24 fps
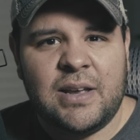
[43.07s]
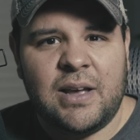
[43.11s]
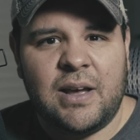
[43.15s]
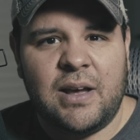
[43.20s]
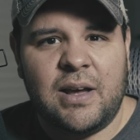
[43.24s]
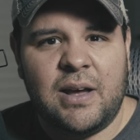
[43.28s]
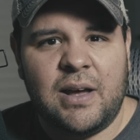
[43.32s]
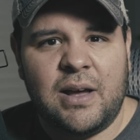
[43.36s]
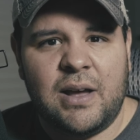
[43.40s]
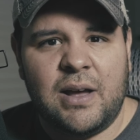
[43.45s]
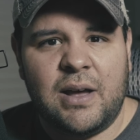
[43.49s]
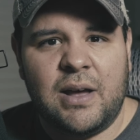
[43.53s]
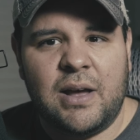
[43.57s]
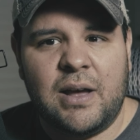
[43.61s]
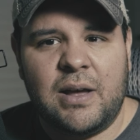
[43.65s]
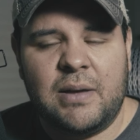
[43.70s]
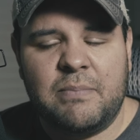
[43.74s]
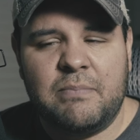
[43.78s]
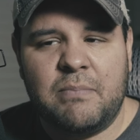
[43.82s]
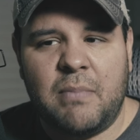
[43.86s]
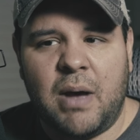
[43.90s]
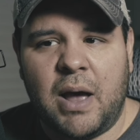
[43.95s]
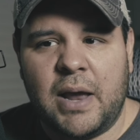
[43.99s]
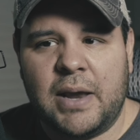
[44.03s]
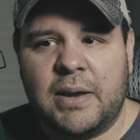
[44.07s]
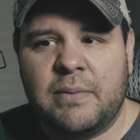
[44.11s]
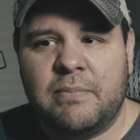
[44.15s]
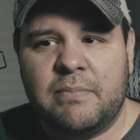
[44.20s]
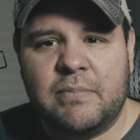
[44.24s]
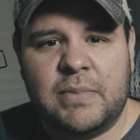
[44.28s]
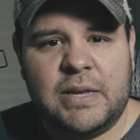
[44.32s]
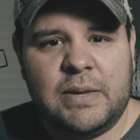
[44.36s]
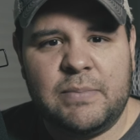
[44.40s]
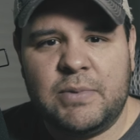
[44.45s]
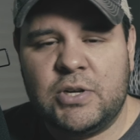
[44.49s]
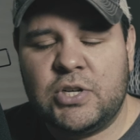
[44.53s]
my
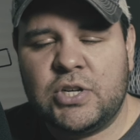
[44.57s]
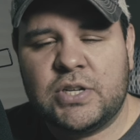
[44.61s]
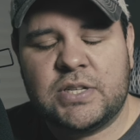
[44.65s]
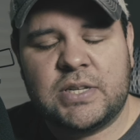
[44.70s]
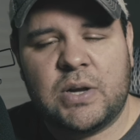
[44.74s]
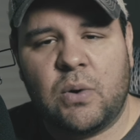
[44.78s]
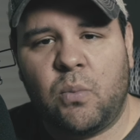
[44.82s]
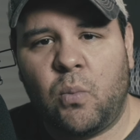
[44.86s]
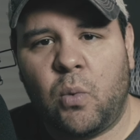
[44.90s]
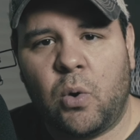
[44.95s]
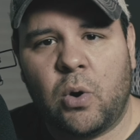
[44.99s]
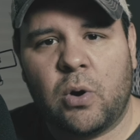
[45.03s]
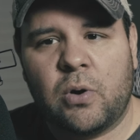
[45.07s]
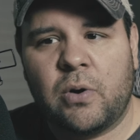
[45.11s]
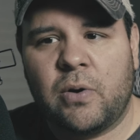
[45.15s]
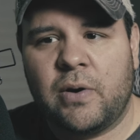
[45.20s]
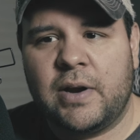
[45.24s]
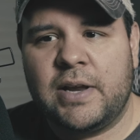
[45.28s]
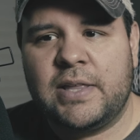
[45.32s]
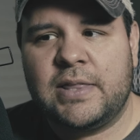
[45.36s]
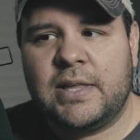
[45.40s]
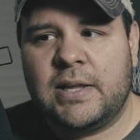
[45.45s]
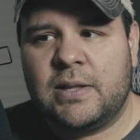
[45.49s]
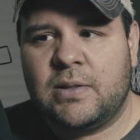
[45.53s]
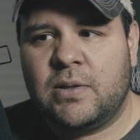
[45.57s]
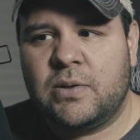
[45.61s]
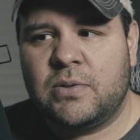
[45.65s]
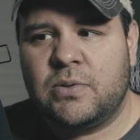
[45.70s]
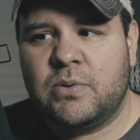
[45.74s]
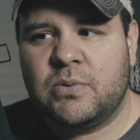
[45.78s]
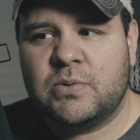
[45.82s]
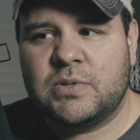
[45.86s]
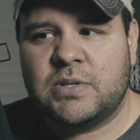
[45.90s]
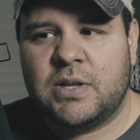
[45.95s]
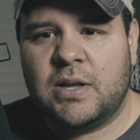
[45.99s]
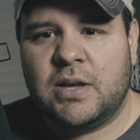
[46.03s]
images at work or anything along
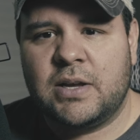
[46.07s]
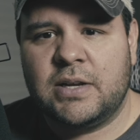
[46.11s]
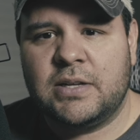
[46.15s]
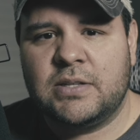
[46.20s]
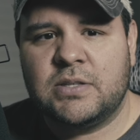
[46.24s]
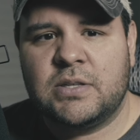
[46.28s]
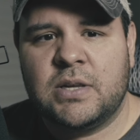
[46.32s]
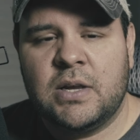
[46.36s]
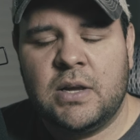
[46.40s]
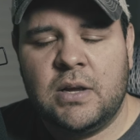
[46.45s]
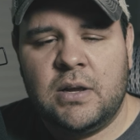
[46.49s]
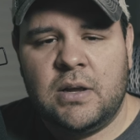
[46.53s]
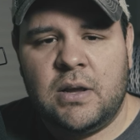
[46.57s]
those lines.